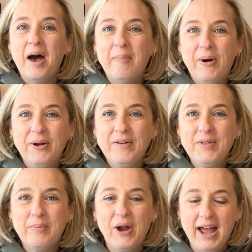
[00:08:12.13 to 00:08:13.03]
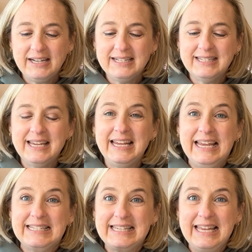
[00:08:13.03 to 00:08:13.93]
A part of the practicing
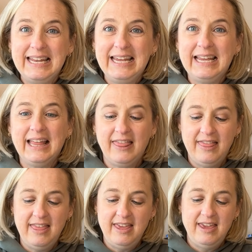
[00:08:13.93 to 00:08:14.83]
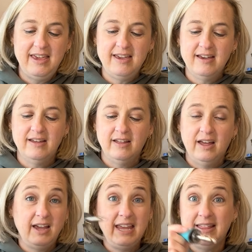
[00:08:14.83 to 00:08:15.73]
is getting the,
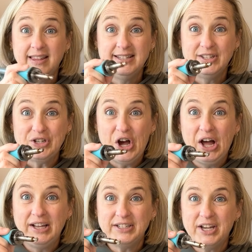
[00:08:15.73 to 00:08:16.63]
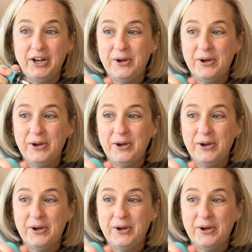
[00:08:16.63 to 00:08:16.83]
again, this is not